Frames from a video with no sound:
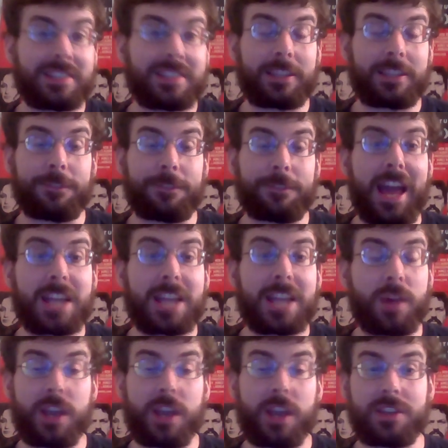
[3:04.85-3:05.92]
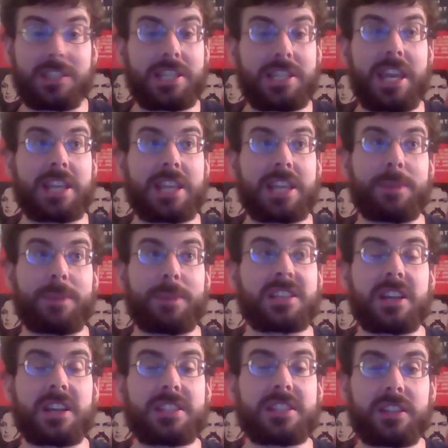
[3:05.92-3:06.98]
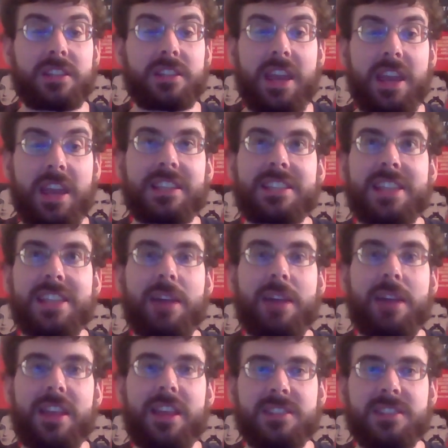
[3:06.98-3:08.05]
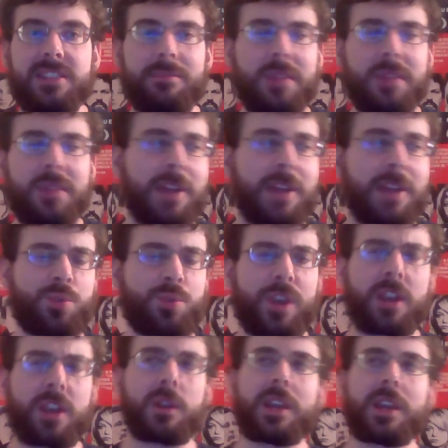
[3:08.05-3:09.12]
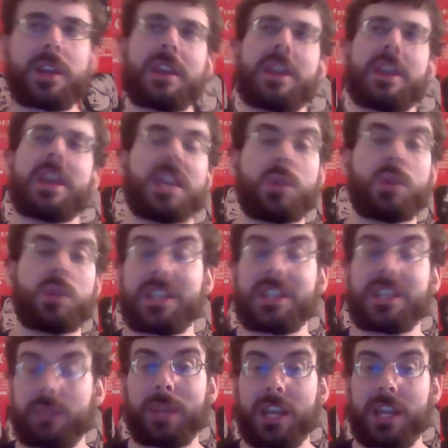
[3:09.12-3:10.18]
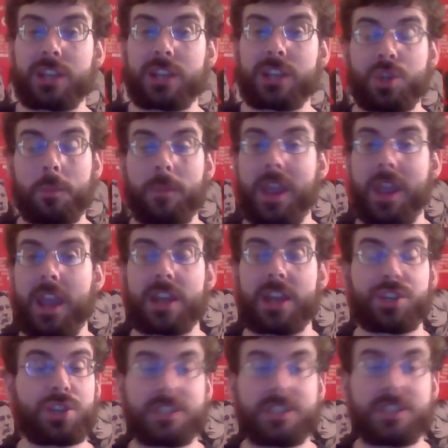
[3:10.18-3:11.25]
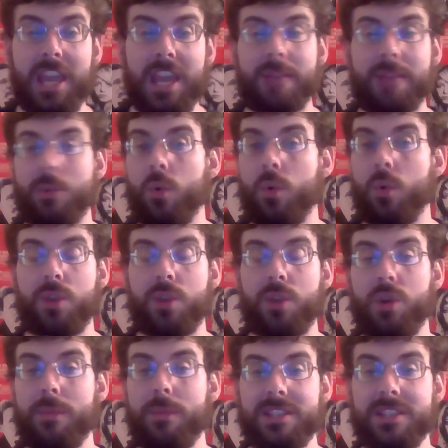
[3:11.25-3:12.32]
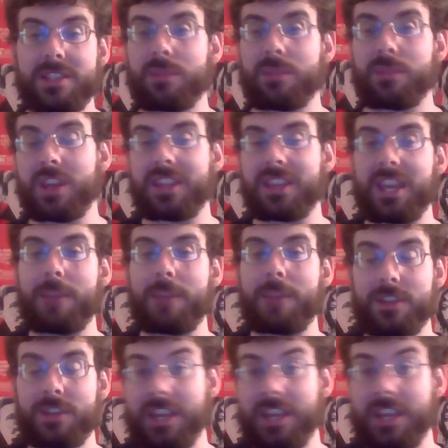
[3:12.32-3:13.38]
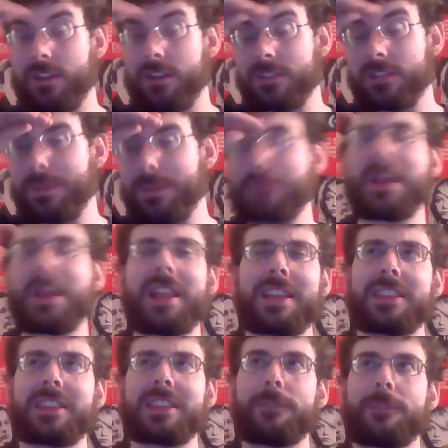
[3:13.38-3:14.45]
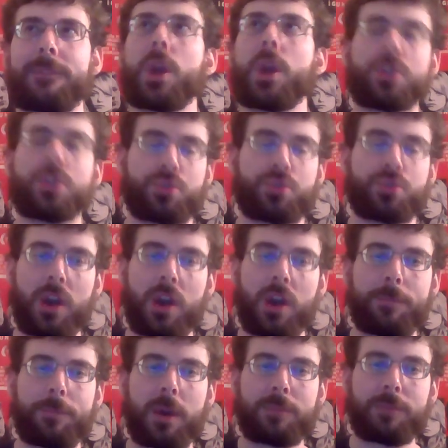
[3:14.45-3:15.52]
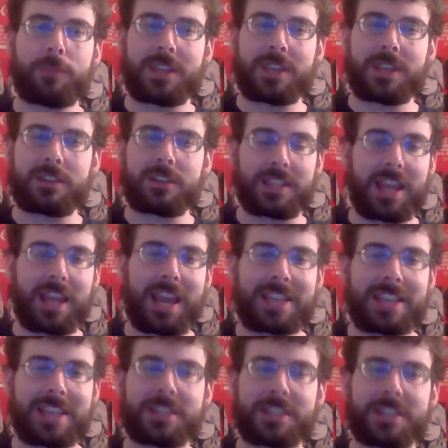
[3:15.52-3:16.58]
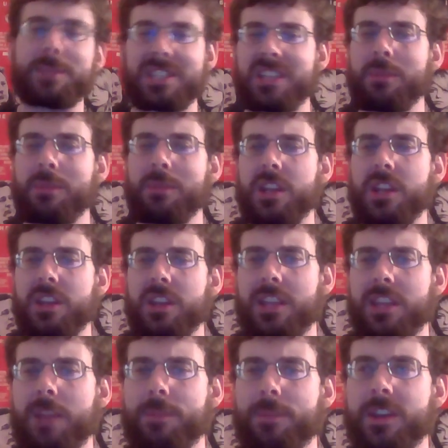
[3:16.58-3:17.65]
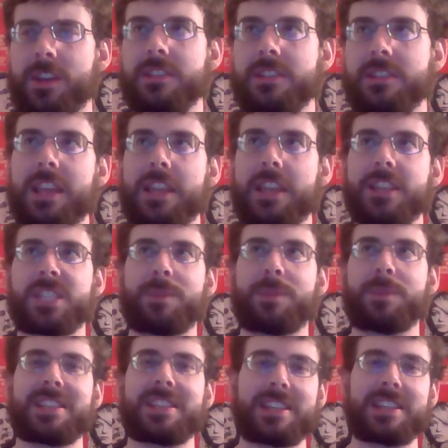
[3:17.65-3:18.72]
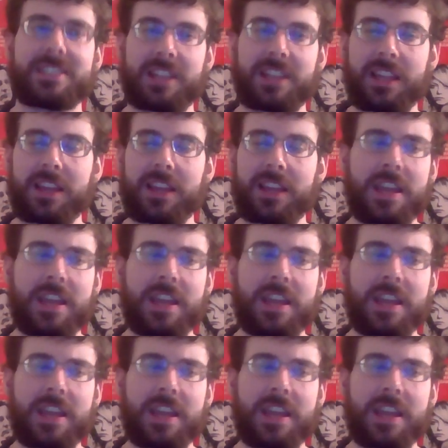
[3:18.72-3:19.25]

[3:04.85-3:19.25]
like the Flash probably couldn't take Space Godzilla down, at least not without some trickery. You would need someone like a Superman, a Shazam, a Wonder Woman, someone in the upper tiers. Maybe not like the true up tiers, like the highest tiers, but someone in the upper tiers to take down Space Godzilla,